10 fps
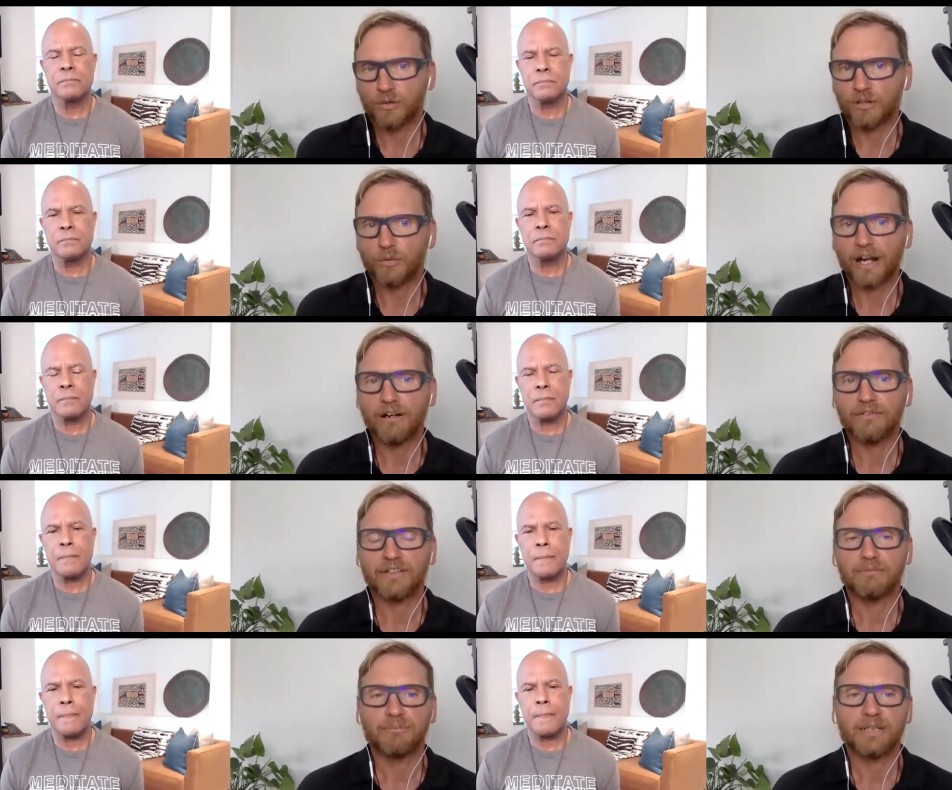Speaker 1: more aware
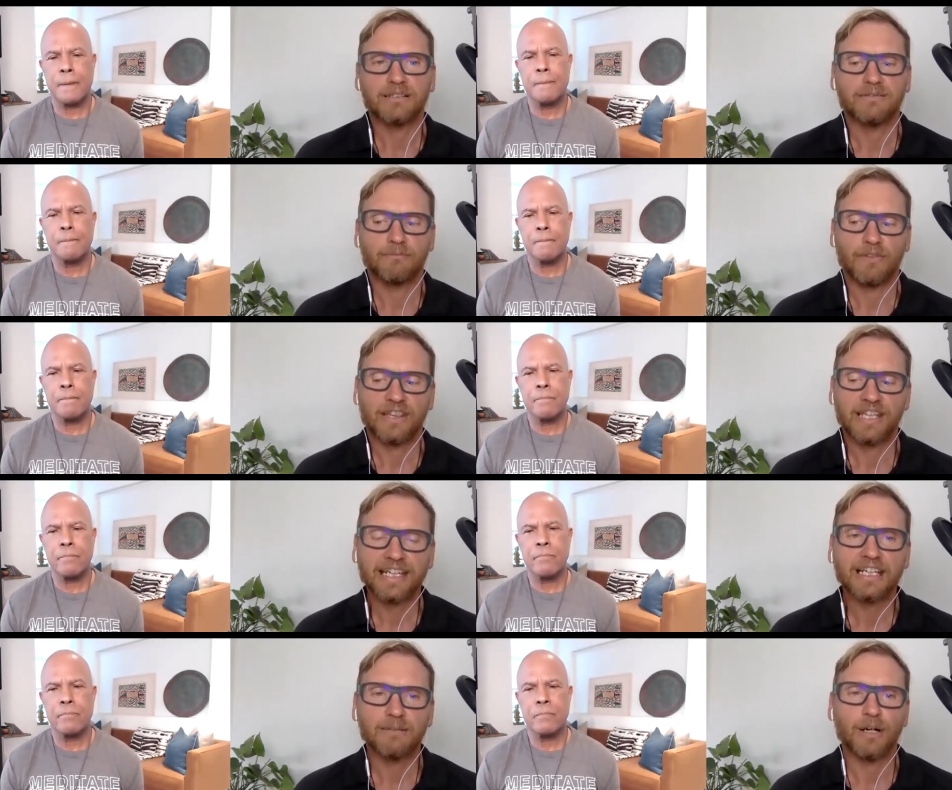of it, but
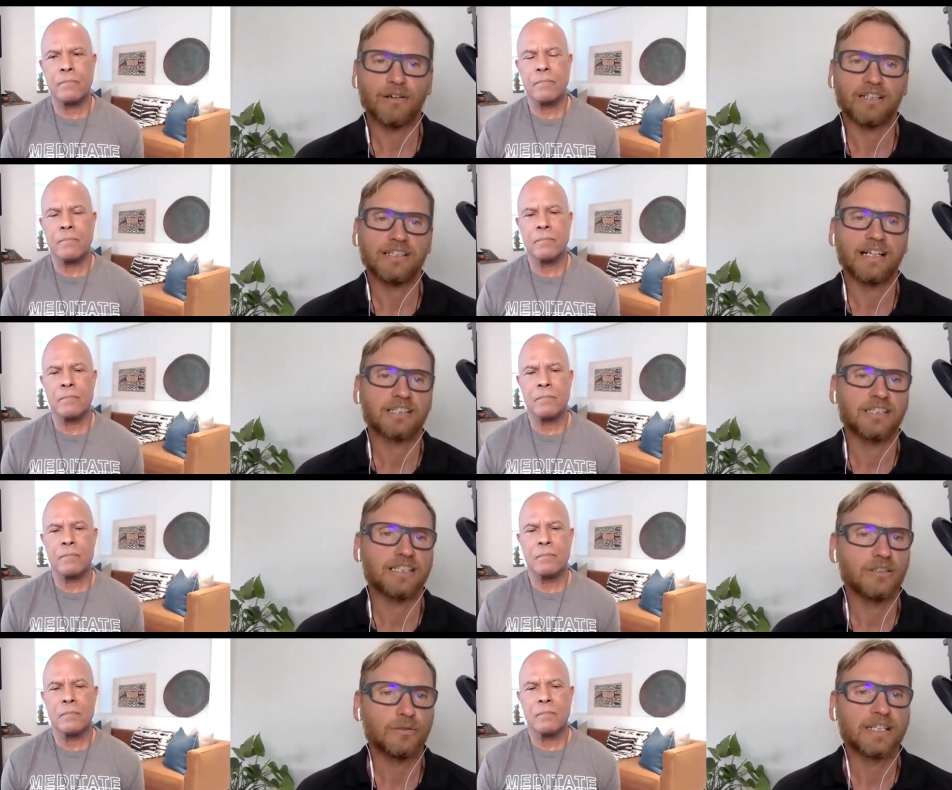thinking about it and
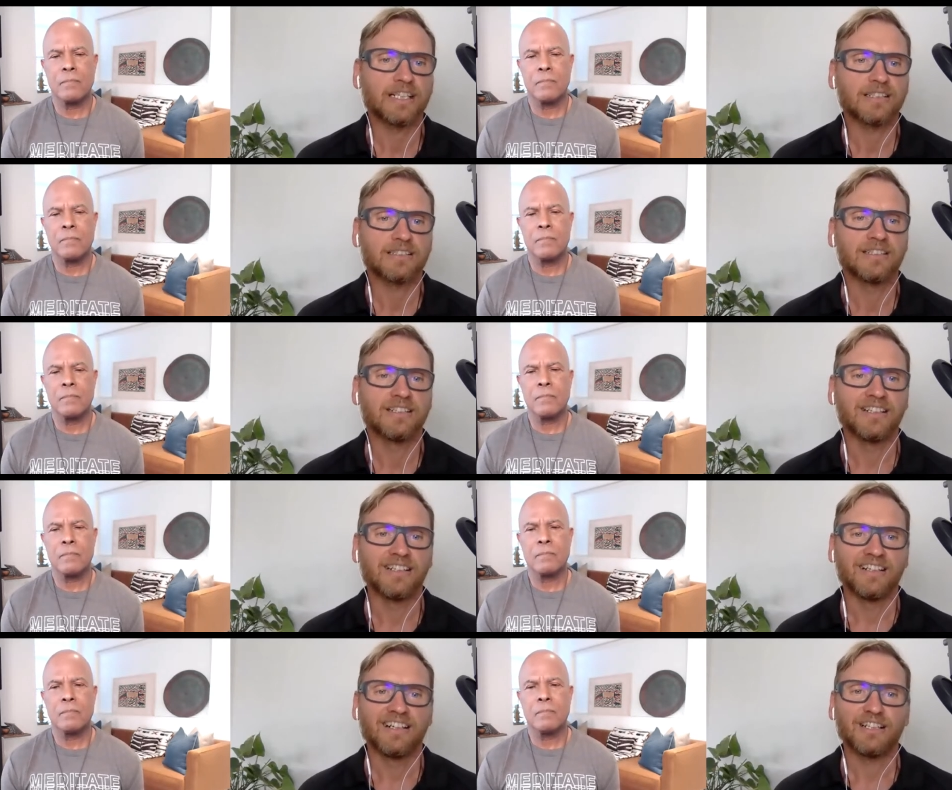actually doing it
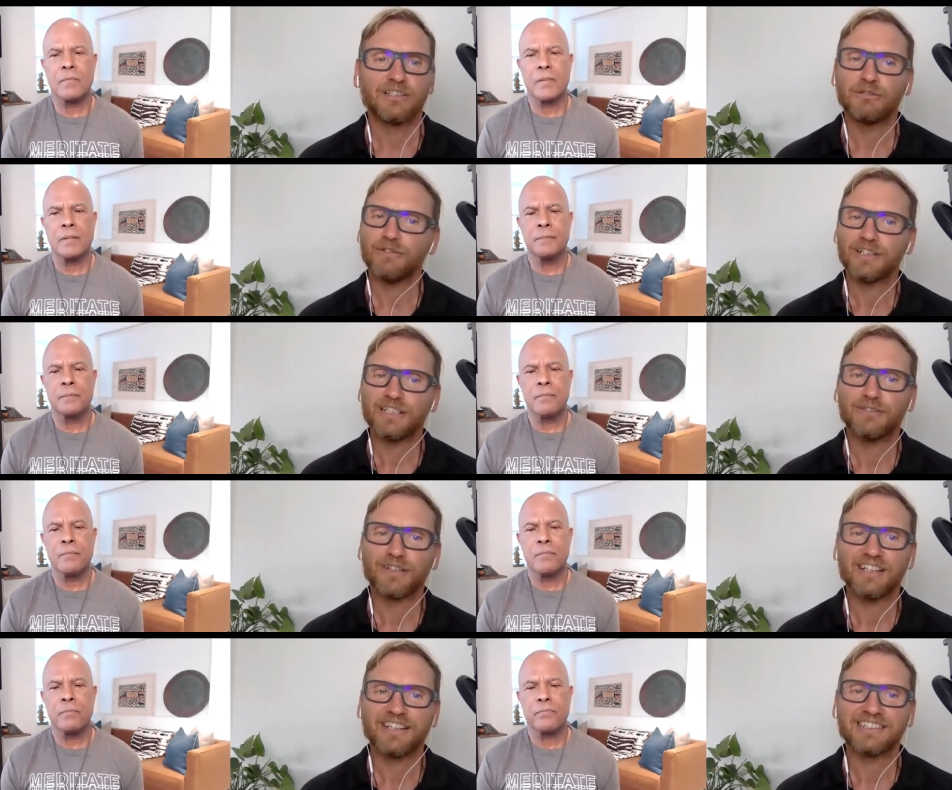are two very
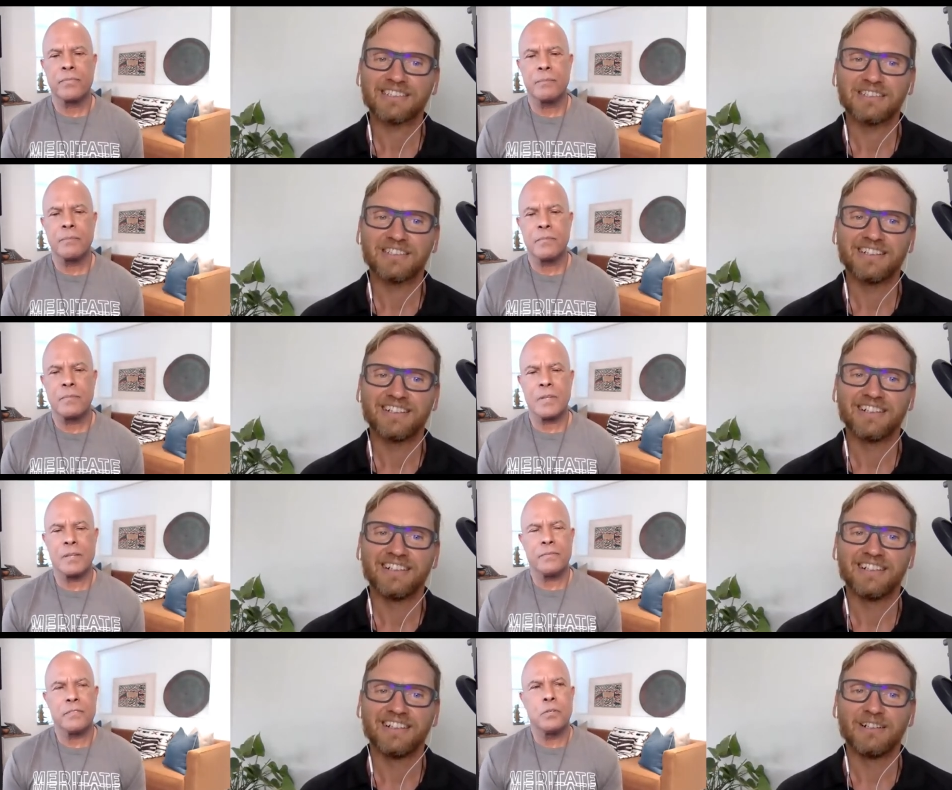different things.
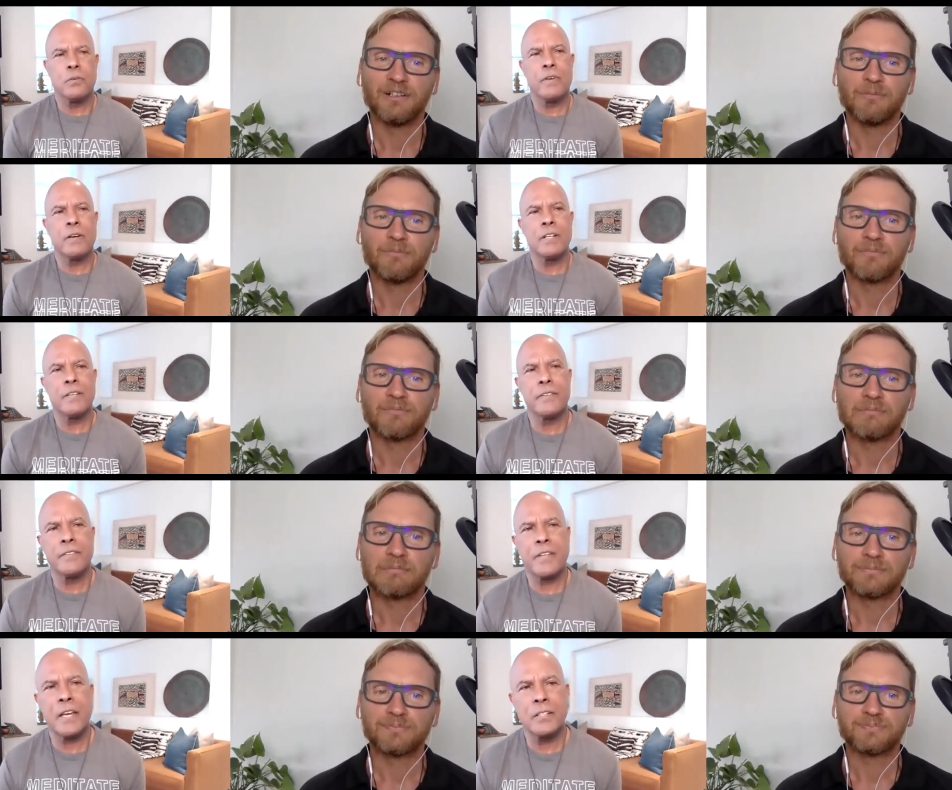
Speaker 2: Two very different
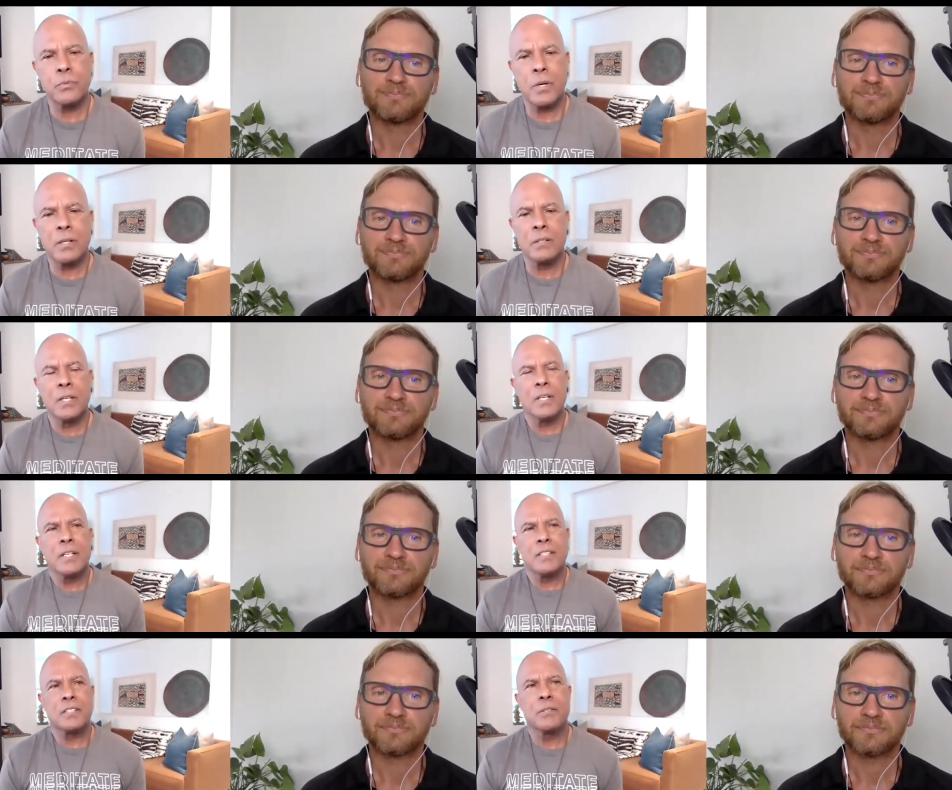things. Well,
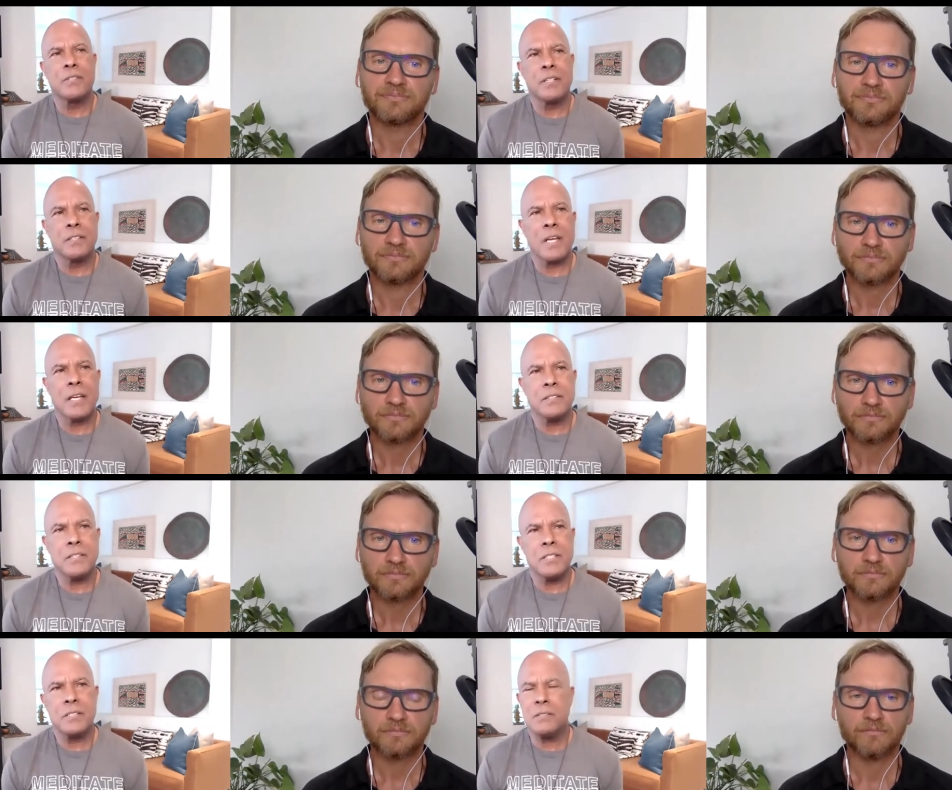so in, in
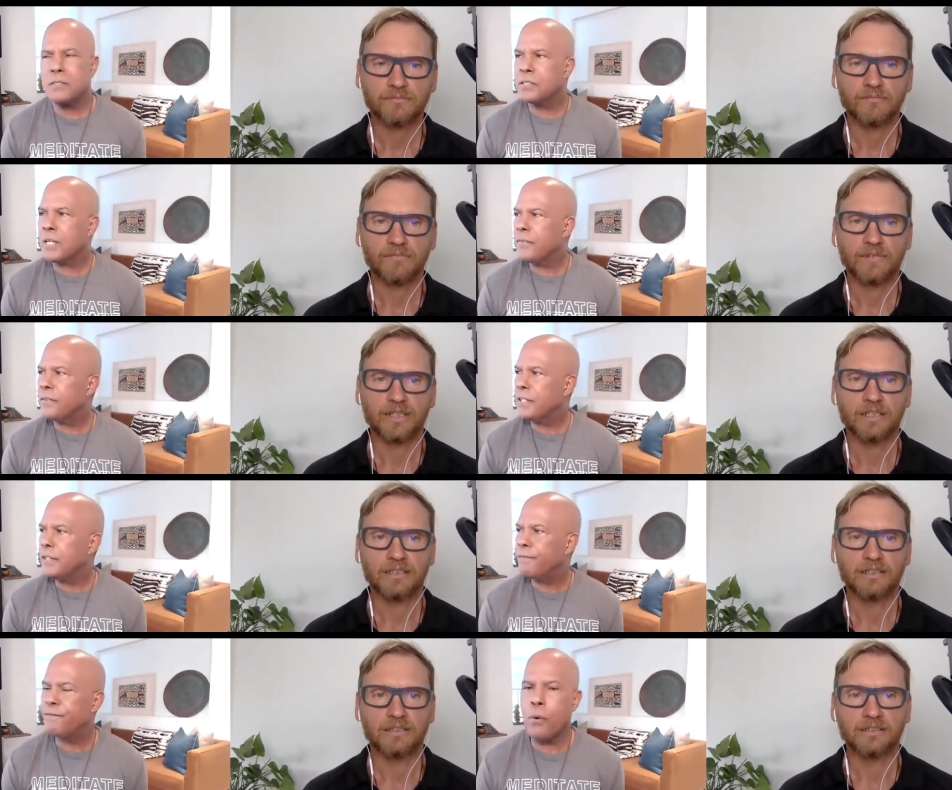
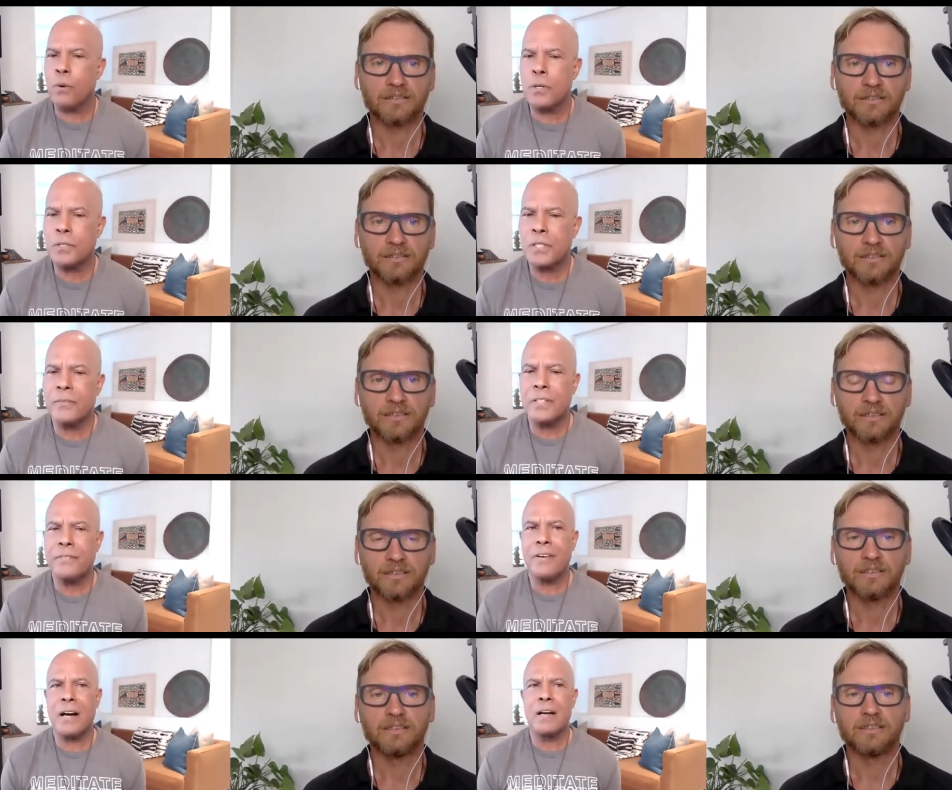1974,
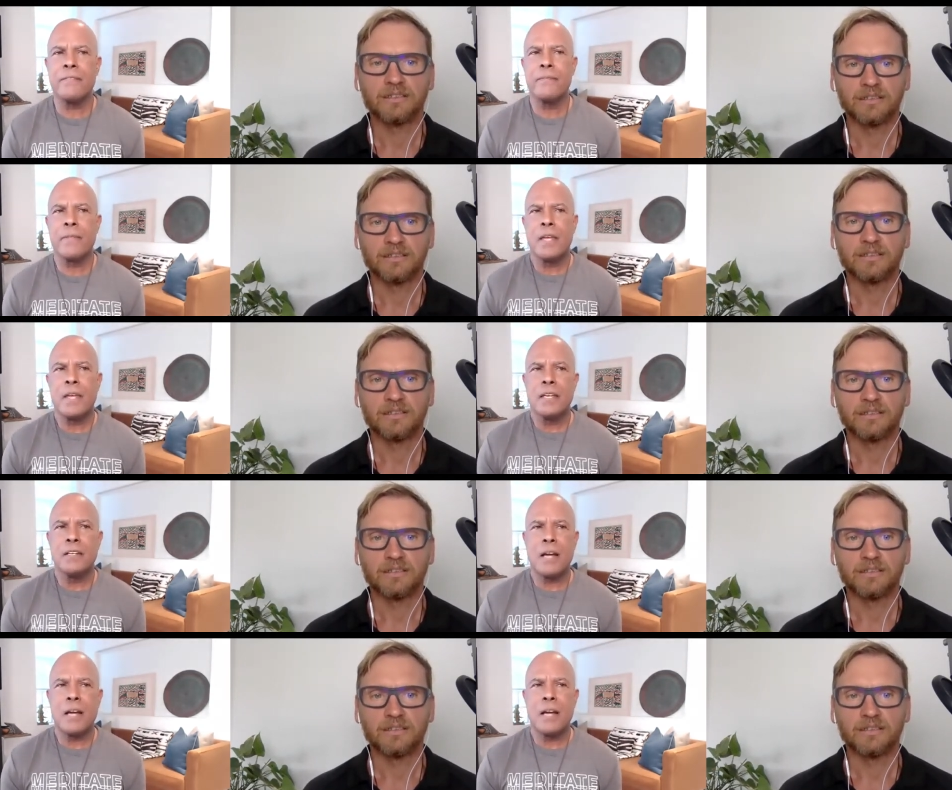75, you know, I